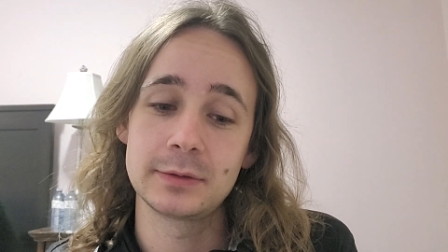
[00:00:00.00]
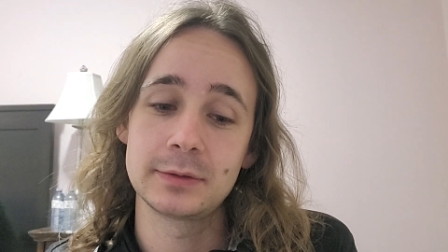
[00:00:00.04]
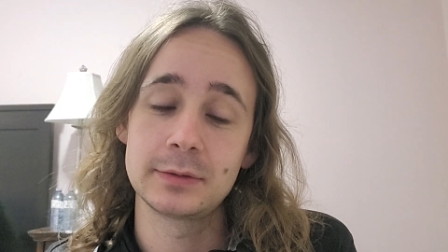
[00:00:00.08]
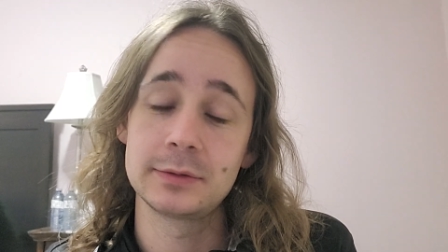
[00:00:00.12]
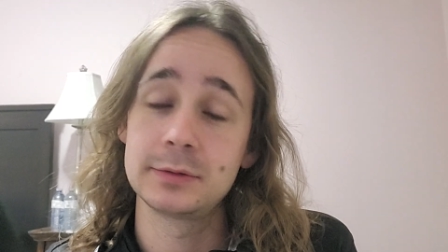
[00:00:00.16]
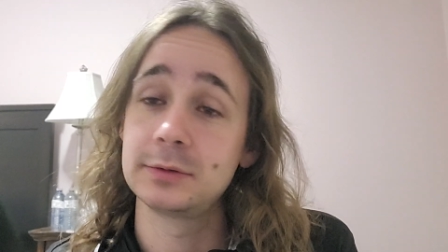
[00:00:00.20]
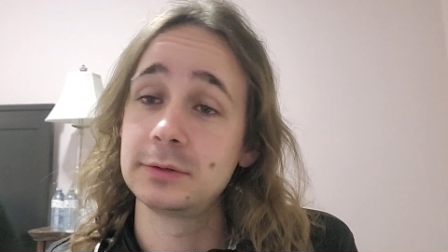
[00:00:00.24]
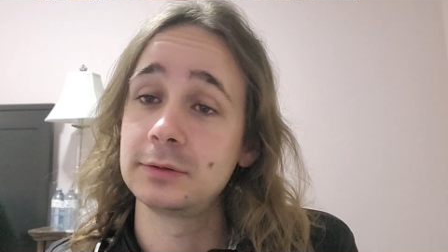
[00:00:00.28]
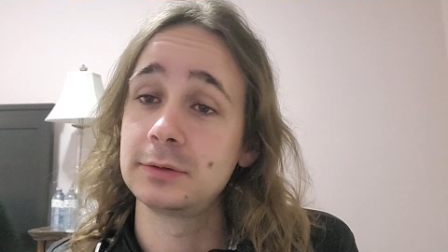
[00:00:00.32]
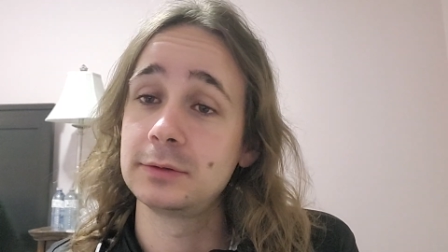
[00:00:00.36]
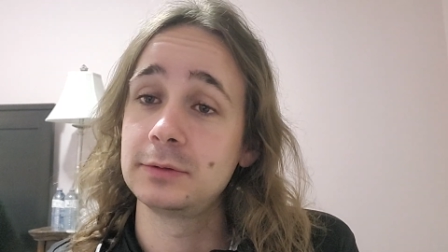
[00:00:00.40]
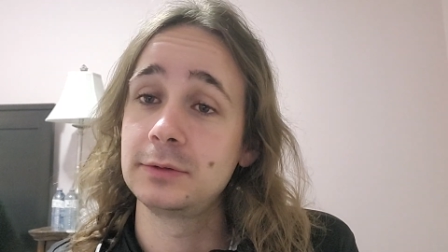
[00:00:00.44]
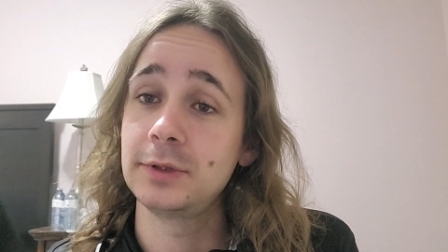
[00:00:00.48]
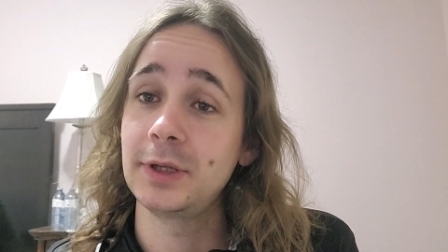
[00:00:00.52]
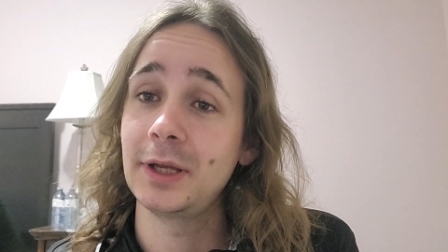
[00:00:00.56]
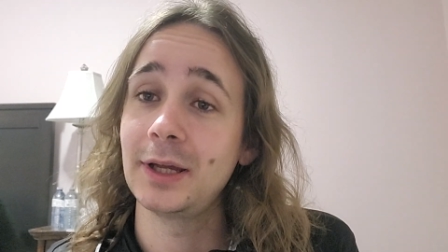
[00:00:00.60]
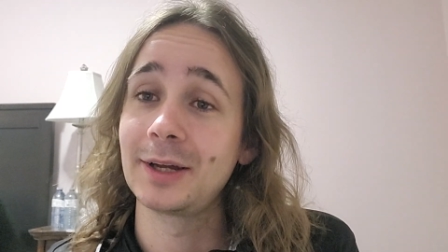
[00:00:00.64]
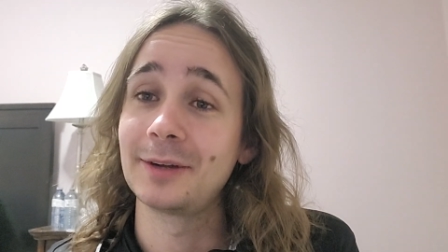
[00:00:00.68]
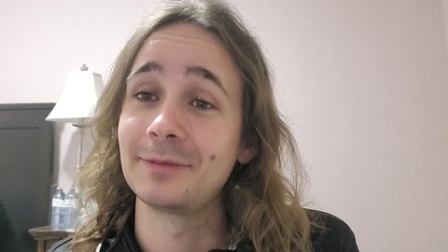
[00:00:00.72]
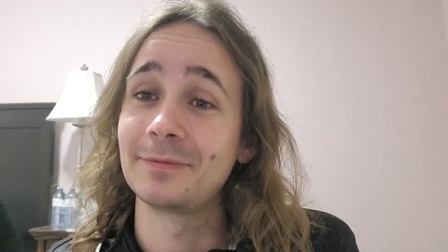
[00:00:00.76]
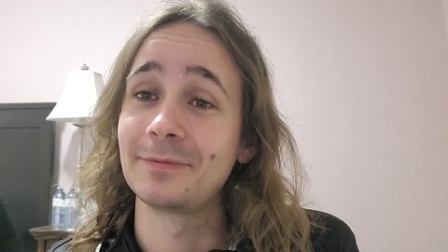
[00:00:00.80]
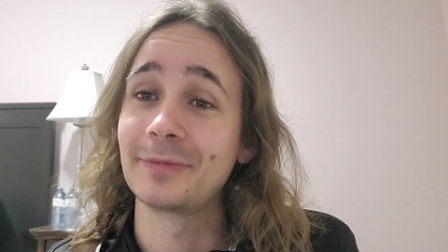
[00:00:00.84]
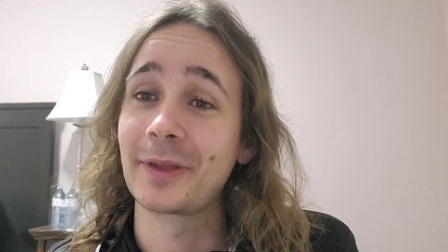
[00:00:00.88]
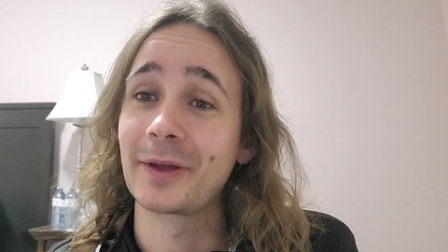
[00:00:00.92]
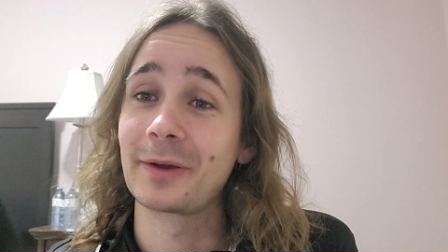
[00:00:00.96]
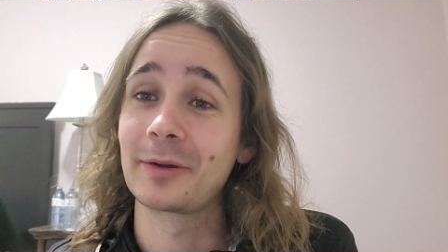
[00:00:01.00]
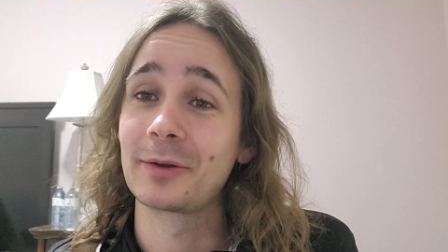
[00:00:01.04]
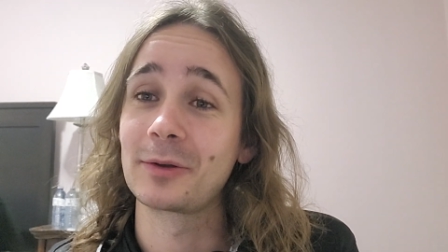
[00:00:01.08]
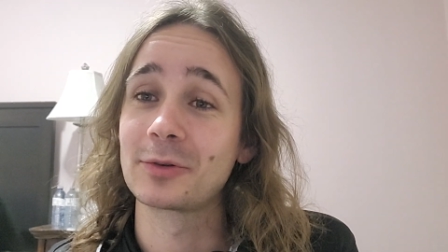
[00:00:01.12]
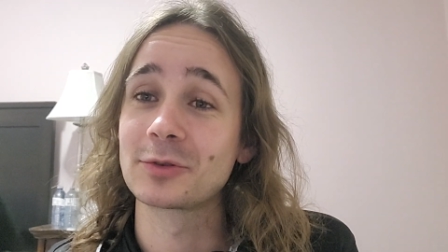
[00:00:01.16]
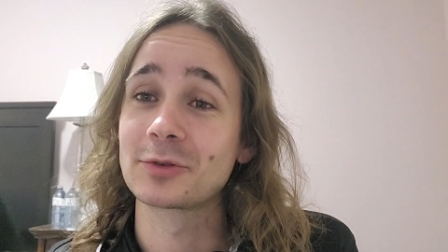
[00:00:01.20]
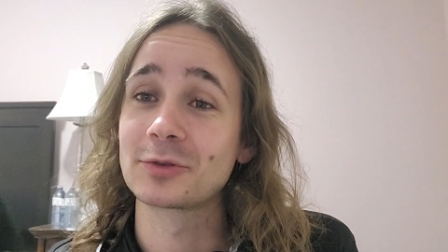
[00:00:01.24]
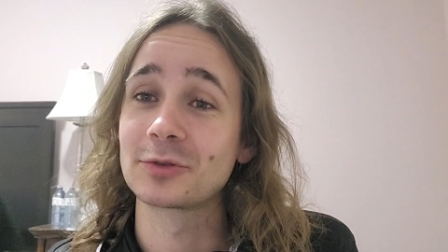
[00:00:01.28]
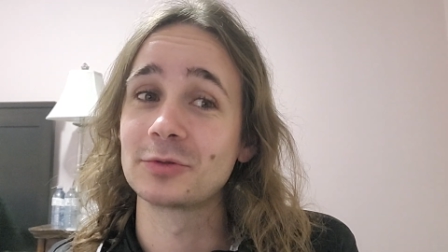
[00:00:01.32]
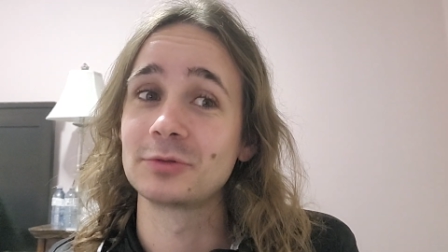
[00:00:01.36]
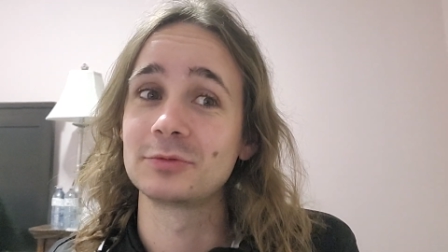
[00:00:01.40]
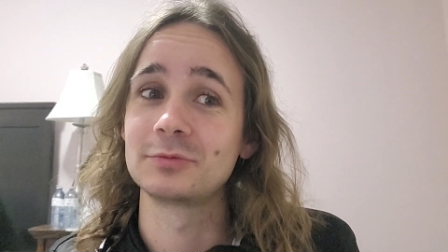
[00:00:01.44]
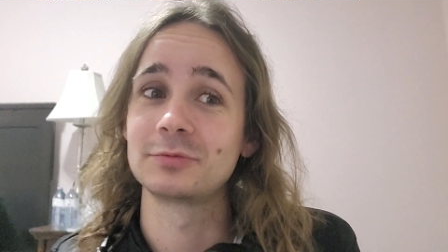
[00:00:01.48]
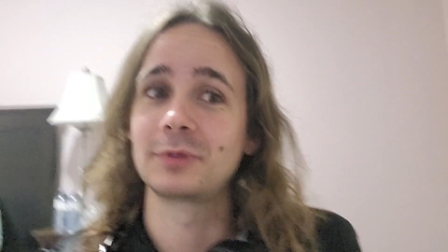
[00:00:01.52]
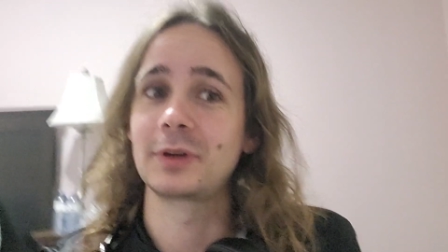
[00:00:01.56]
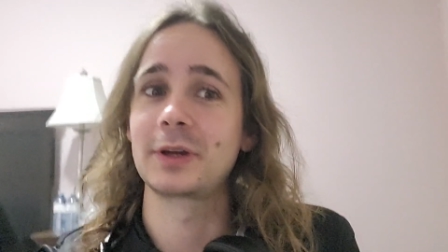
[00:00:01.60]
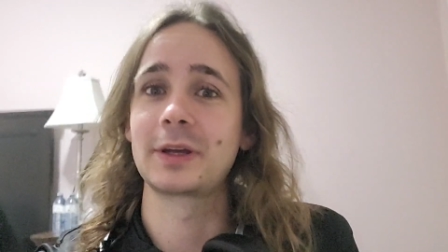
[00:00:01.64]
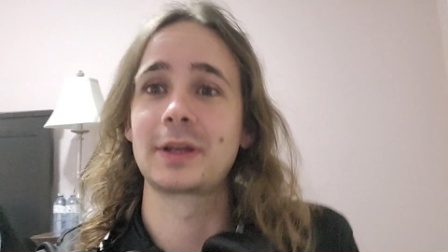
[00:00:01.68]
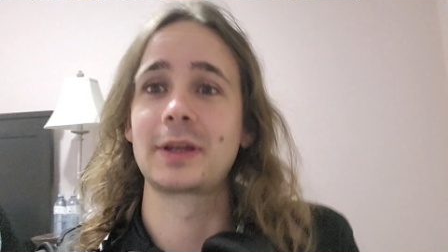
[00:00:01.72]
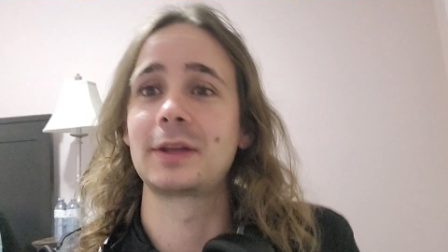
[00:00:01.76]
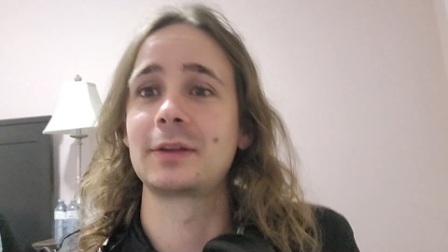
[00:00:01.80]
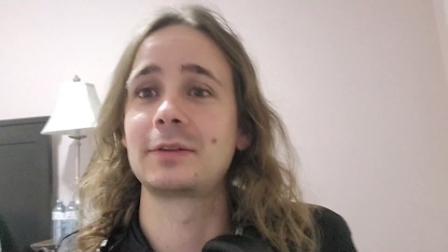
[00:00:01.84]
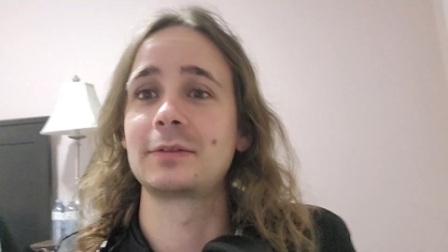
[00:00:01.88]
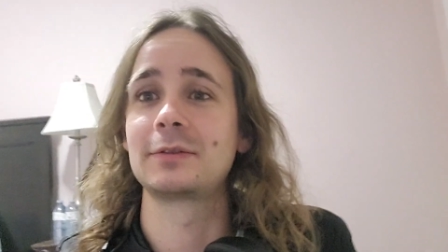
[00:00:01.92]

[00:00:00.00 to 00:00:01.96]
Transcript: uh, yeah, I'll also uh,